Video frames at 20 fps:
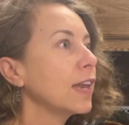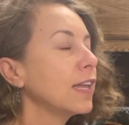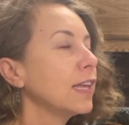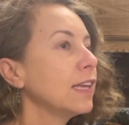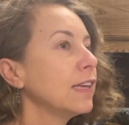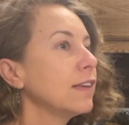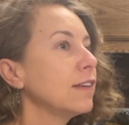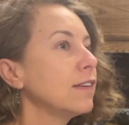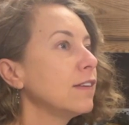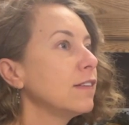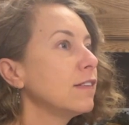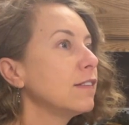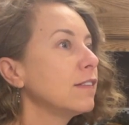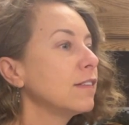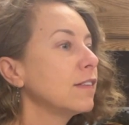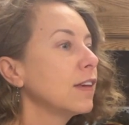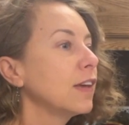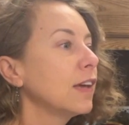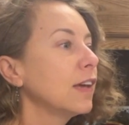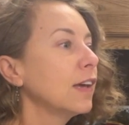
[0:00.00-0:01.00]

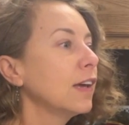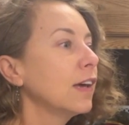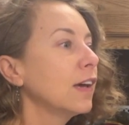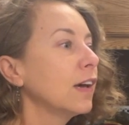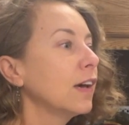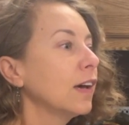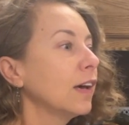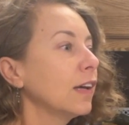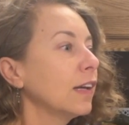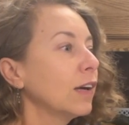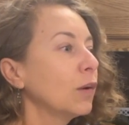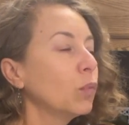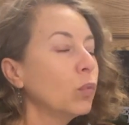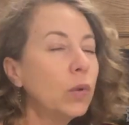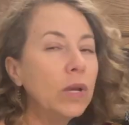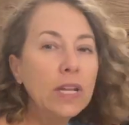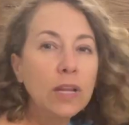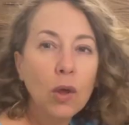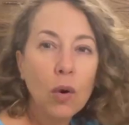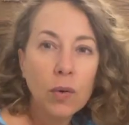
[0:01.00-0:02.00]
is
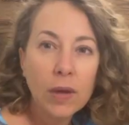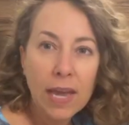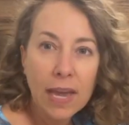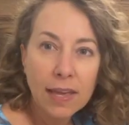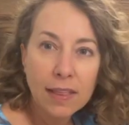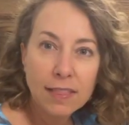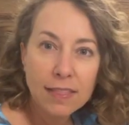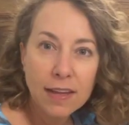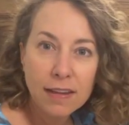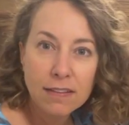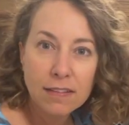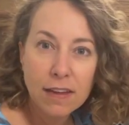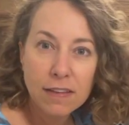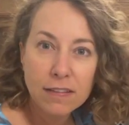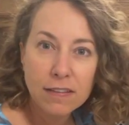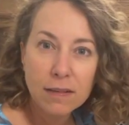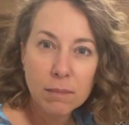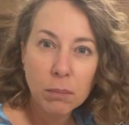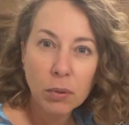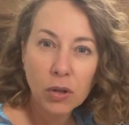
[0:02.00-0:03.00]
relocate, that
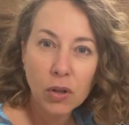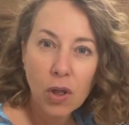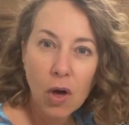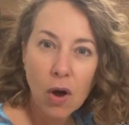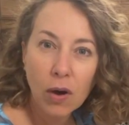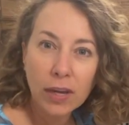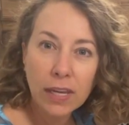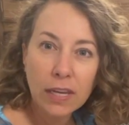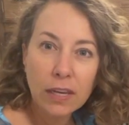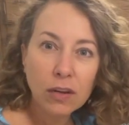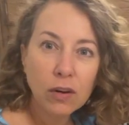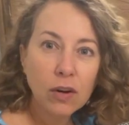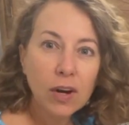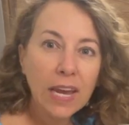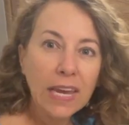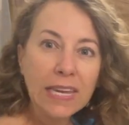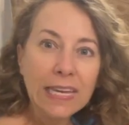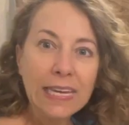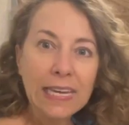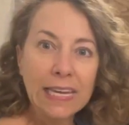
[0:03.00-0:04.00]
doesn't belong here,
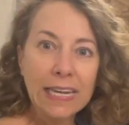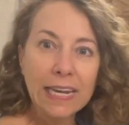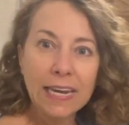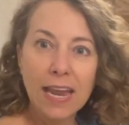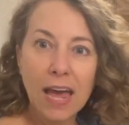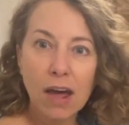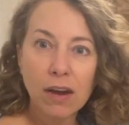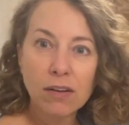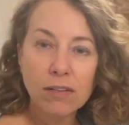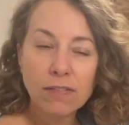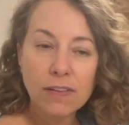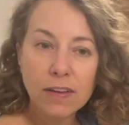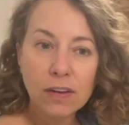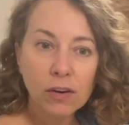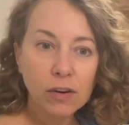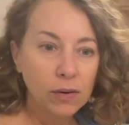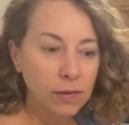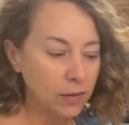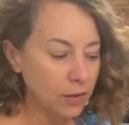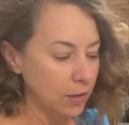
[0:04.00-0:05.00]
and get it out of
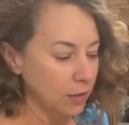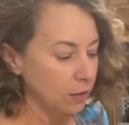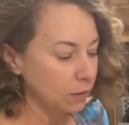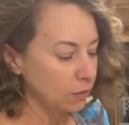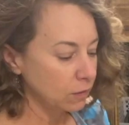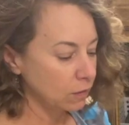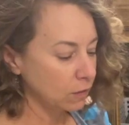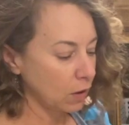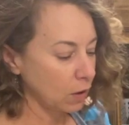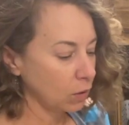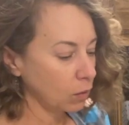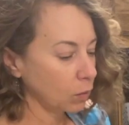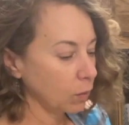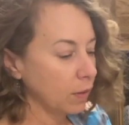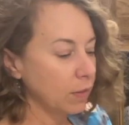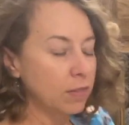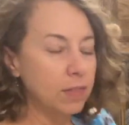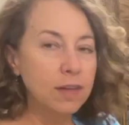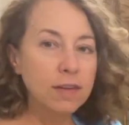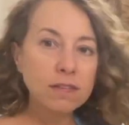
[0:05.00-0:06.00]
here. So
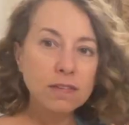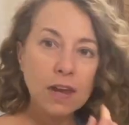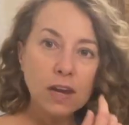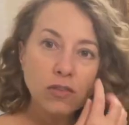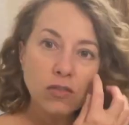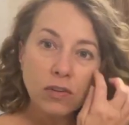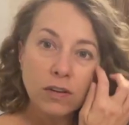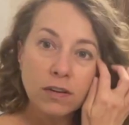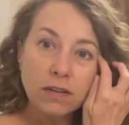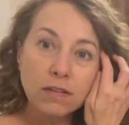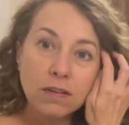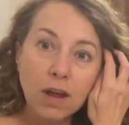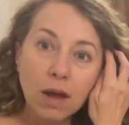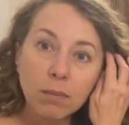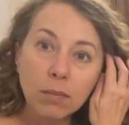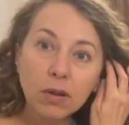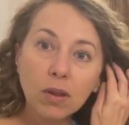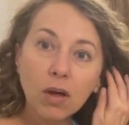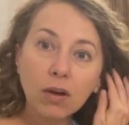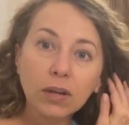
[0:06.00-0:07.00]
this actually does
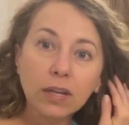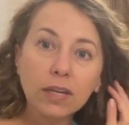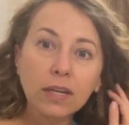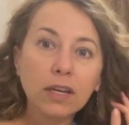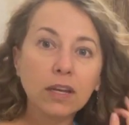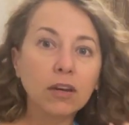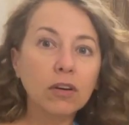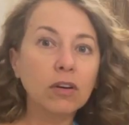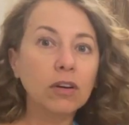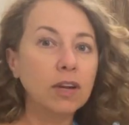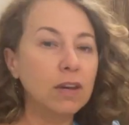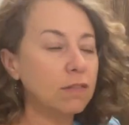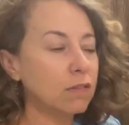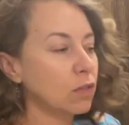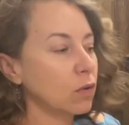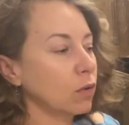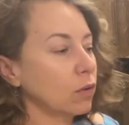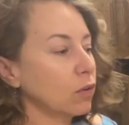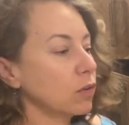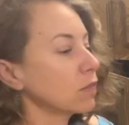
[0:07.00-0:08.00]
not belong in here, even though it looks